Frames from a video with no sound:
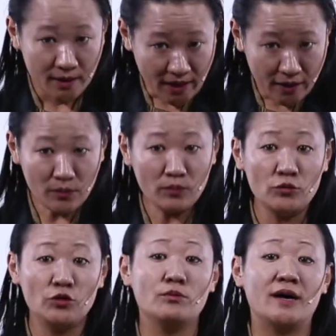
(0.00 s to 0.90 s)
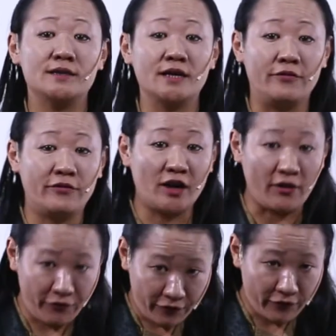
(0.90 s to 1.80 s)
Then you might have
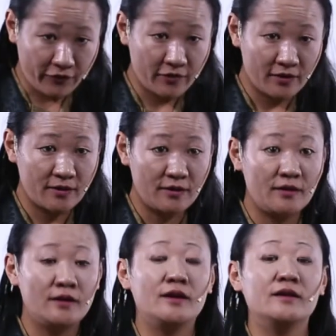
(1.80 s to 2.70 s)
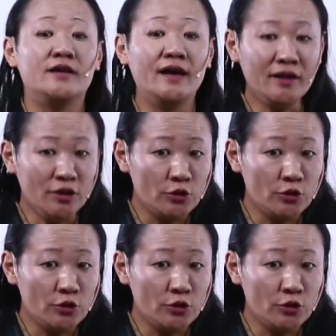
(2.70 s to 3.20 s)
cough. Then